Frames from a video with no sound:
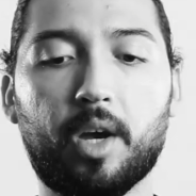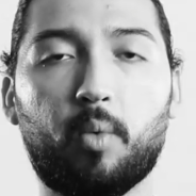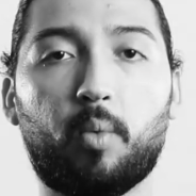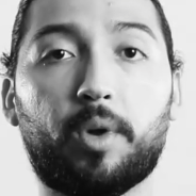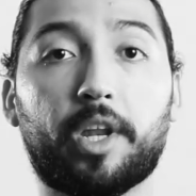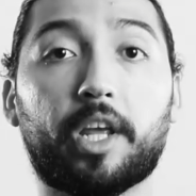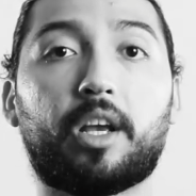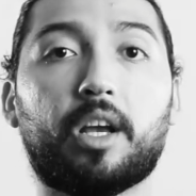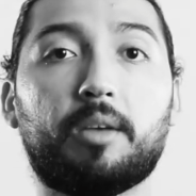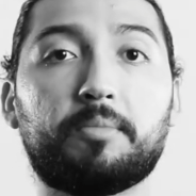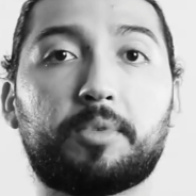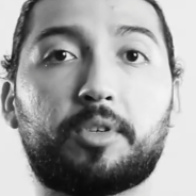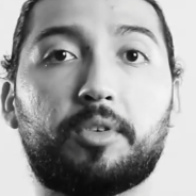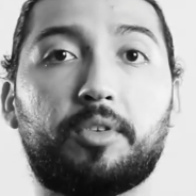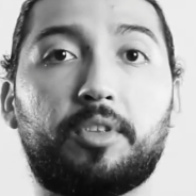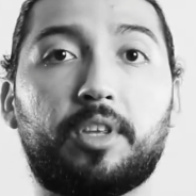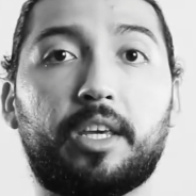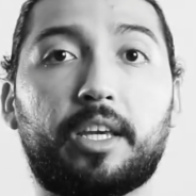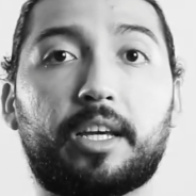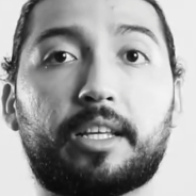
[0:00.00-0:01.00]
When it comes to
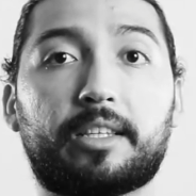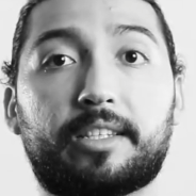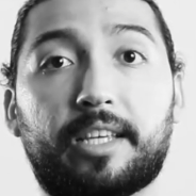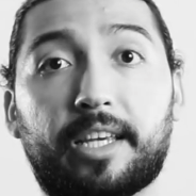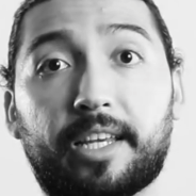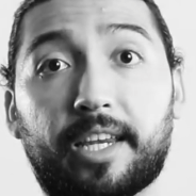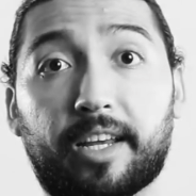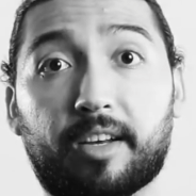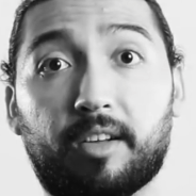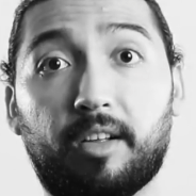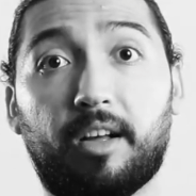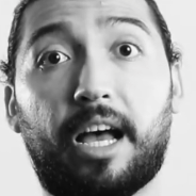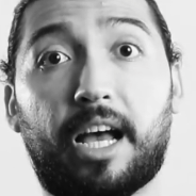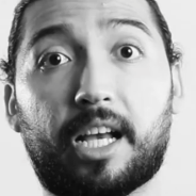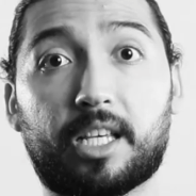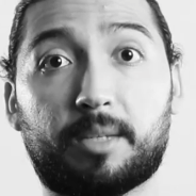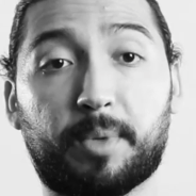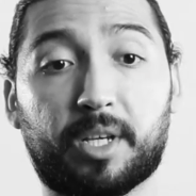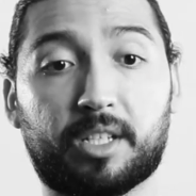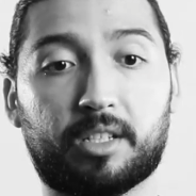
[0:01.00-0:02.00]
the technical
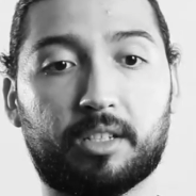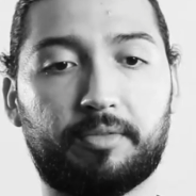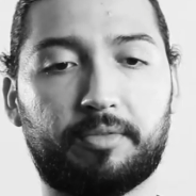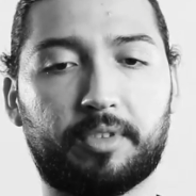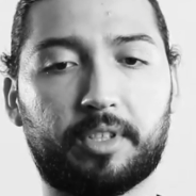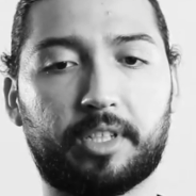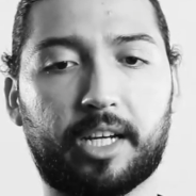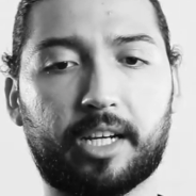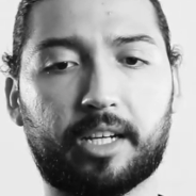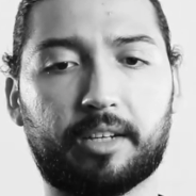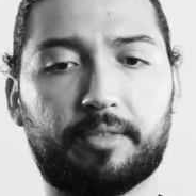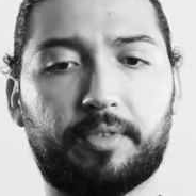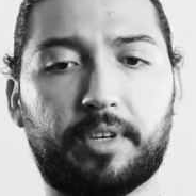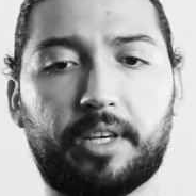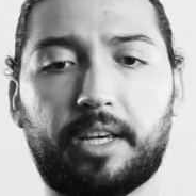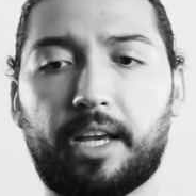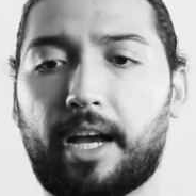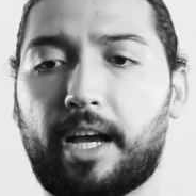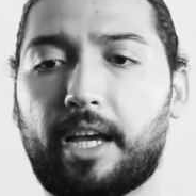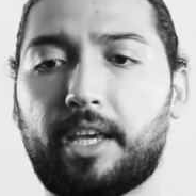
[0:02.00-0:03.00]
aspects of
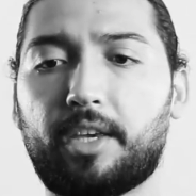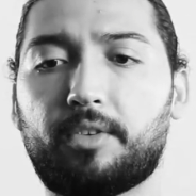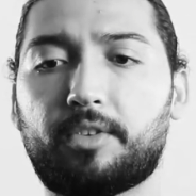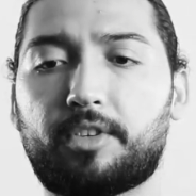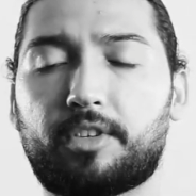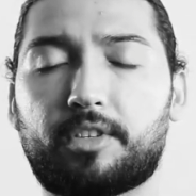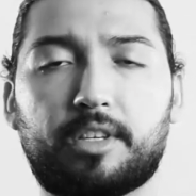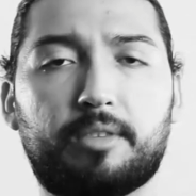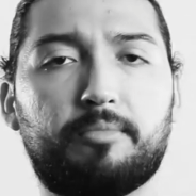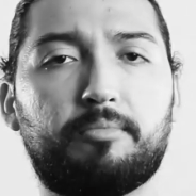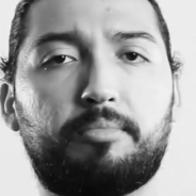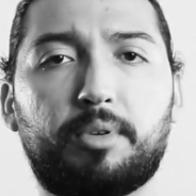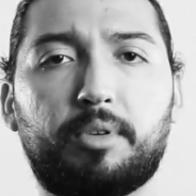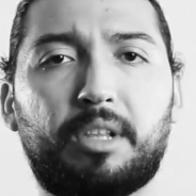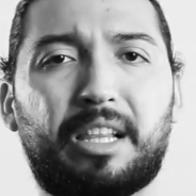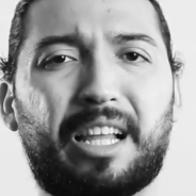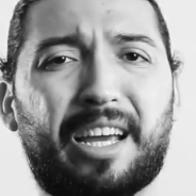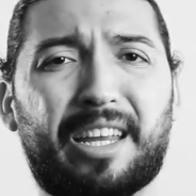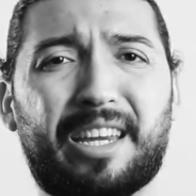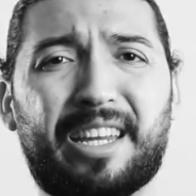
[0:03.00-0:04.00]
photography, I use simple
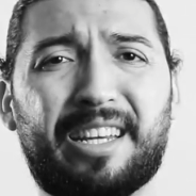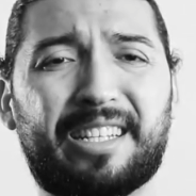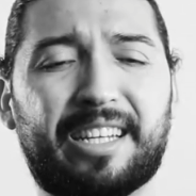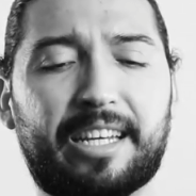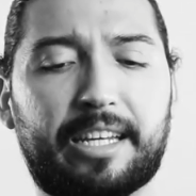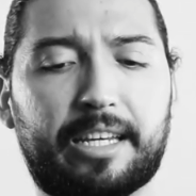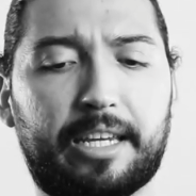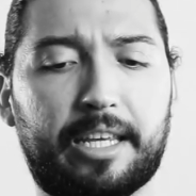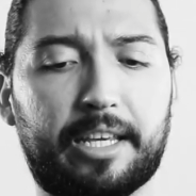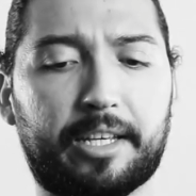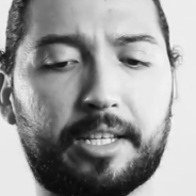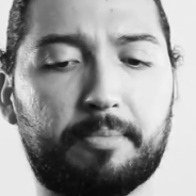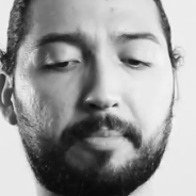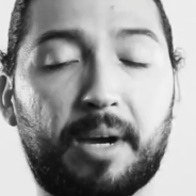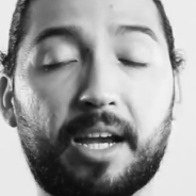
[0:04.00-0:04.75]
lining techniques.